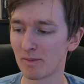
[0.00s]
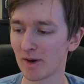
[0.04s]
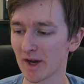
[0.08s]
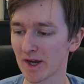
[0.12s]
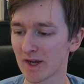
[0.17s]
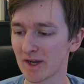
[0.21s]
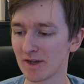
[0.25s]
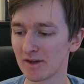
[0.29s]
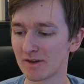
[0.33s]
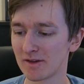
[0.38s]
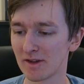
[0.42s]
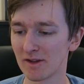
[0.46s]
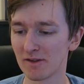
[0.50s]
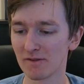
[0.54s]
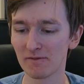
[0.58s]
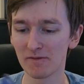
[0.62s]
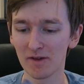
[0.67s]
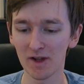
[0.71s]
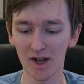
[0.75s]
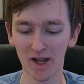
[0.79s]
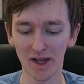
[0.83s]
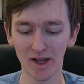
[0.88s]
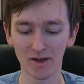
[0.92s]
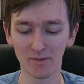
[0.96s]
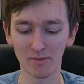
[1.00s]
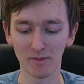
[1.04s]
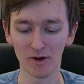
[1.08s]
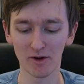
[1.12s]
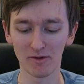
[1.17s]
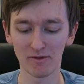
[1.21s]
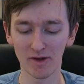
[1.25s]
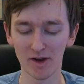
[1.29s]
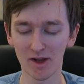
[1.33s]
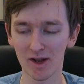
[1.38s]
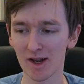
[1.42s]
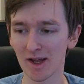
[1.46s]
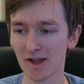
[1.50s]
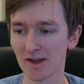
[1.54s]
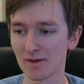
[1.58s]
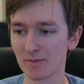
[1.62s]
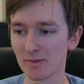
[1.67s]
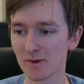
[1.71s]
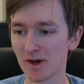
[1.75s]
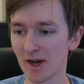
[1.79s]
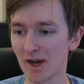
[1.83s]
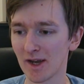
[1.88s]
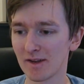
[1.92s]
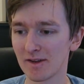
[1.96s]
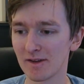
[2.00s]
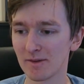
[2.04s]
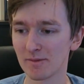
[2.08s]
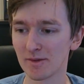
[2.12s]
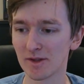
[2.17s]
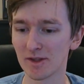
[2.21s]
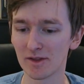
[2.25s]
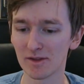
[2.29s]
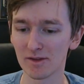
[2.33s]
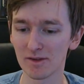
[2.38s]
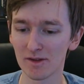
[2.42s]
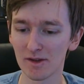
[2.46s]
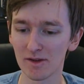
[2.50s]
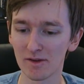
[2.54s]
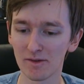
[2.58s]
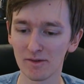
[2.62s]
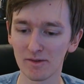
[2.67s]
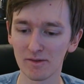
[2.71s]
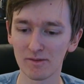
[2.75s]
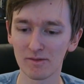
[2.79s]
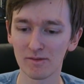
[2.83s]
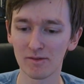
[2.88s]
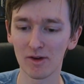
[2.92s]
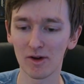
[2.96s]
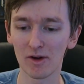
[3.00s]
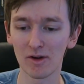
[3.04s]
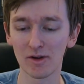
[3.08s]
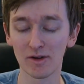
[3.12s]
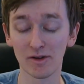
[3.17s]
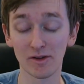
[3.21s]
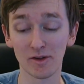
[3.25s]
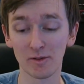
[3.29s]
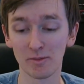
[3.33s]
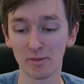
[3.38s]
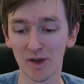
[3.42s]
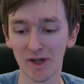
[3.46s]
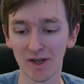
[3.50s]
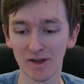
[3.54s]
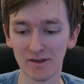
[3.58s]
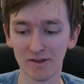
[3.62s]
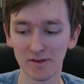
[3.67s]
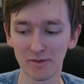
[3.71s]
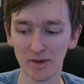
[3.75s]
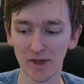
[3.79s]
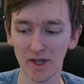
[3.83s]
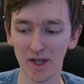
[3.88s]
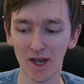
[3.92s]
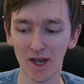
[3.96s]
packaged, and they feel like more of a collectible item than all the other pins that we